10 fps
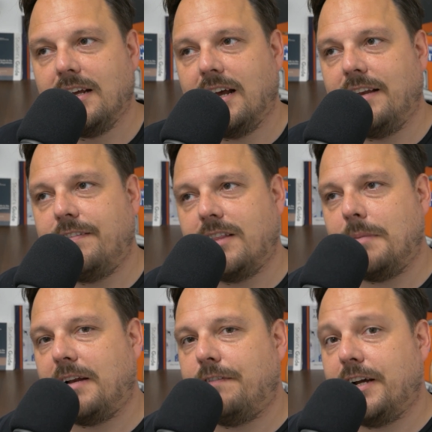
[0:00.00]
And if the
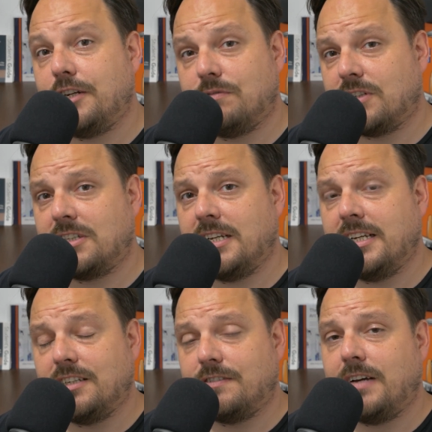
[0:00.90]
manufacturers are
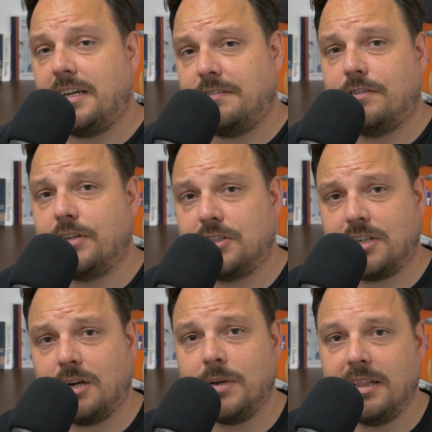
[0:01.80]
saying it's fine for it to
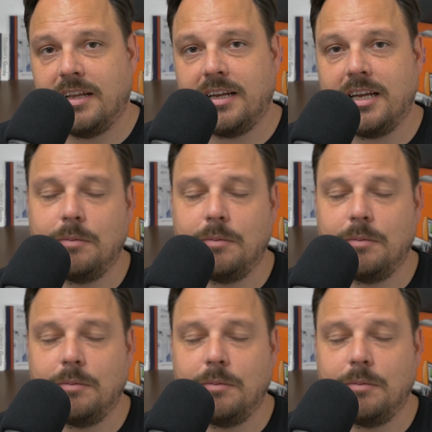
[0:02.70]
go in there,